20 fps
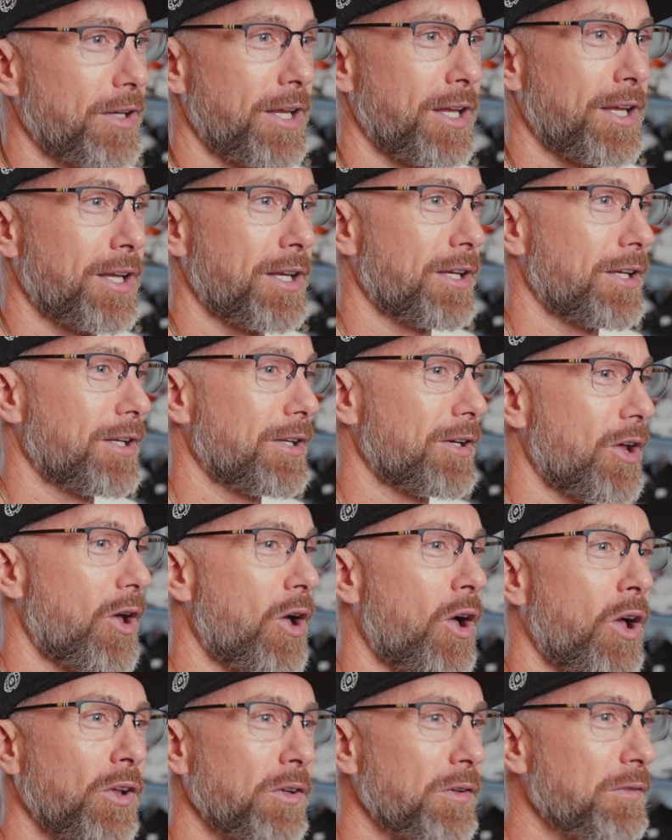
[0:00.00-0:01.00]
and
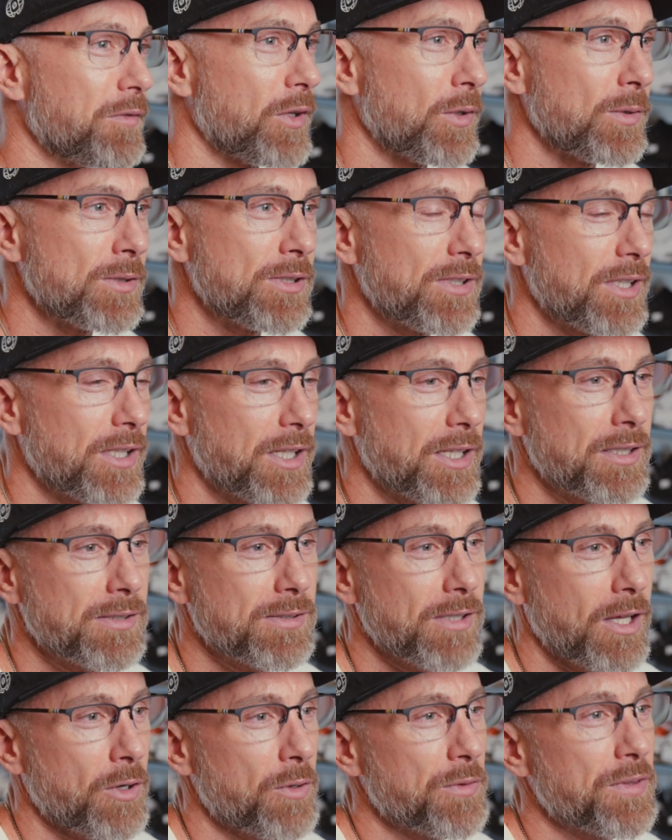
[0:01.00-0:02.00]
all of those things,
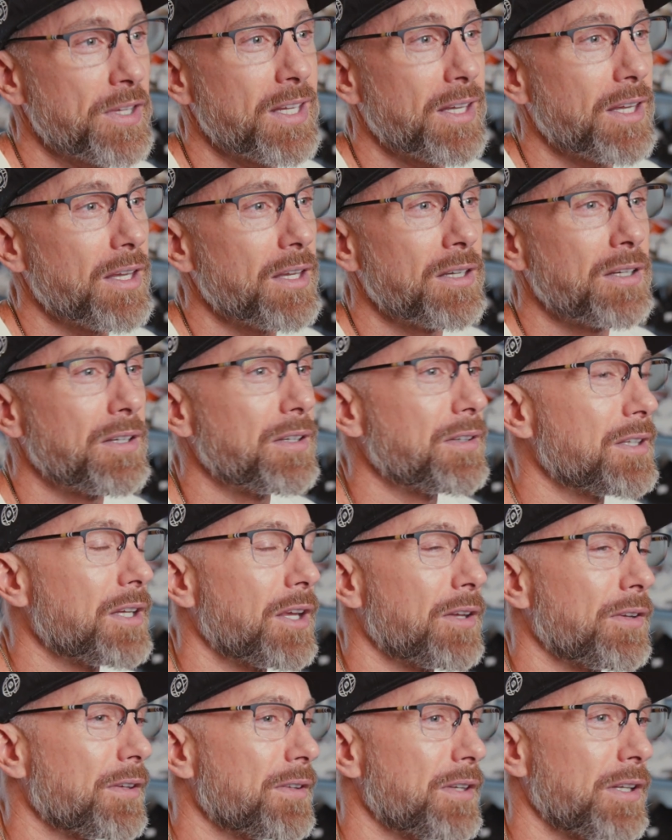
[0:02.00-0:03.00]
I don't think any of the
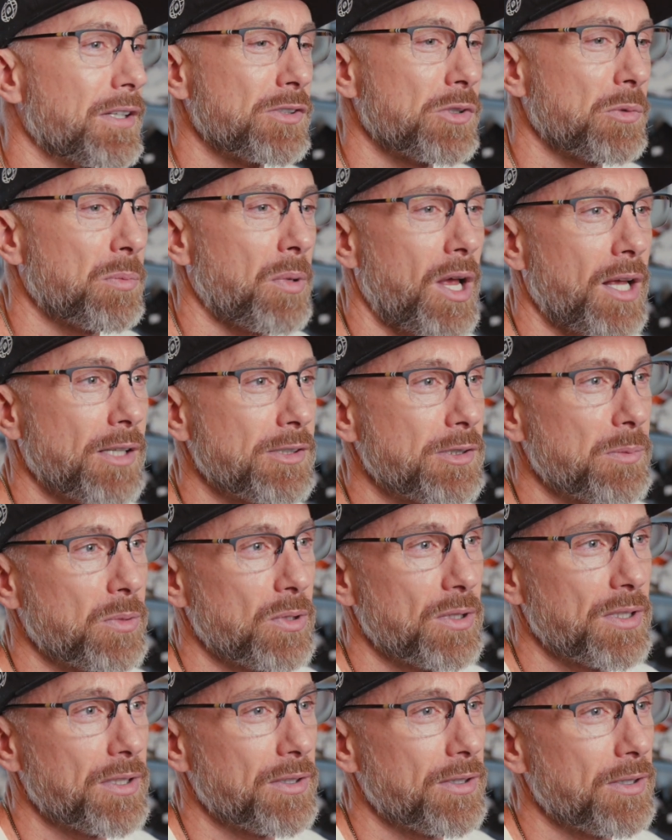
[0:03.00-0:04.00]
other things are
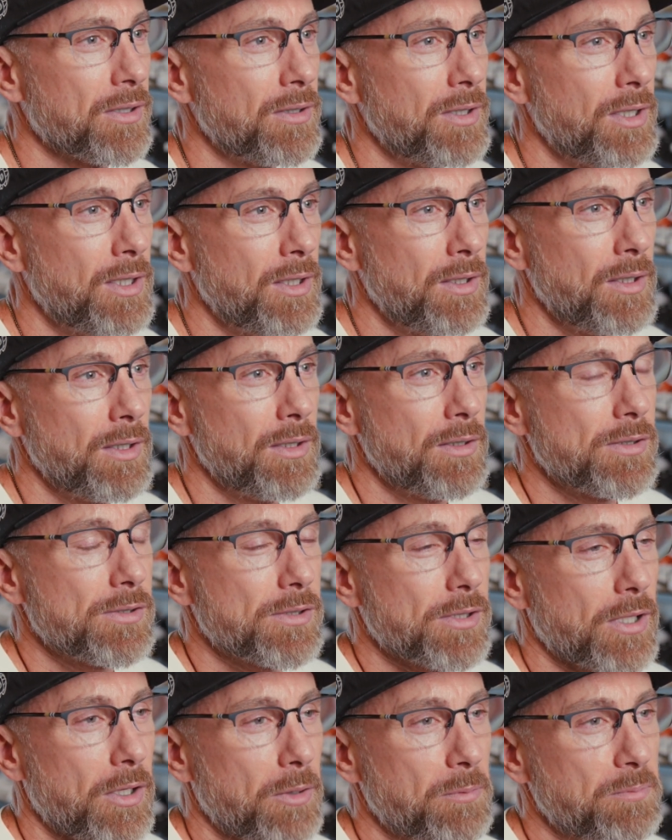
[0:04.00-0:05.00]
possible either.
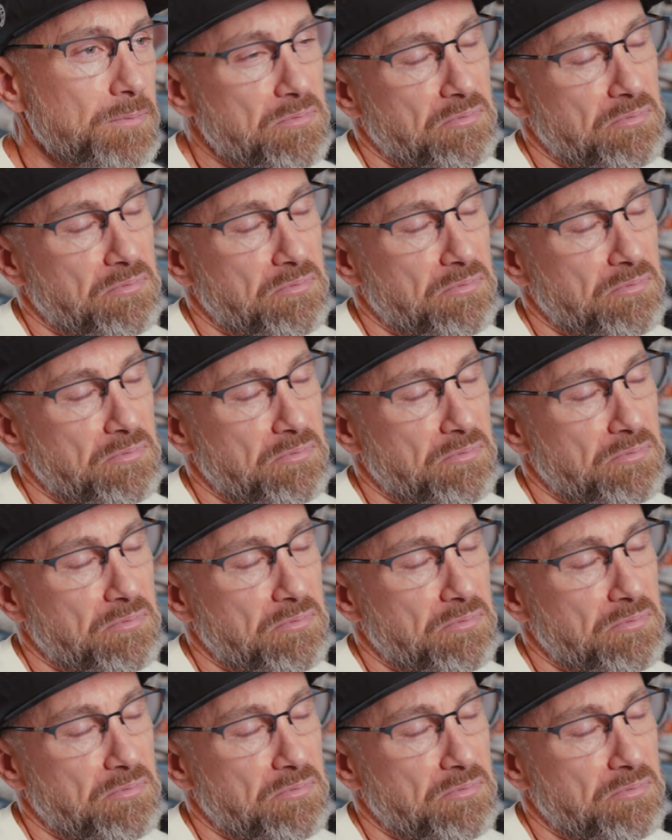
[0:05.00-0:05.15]
So.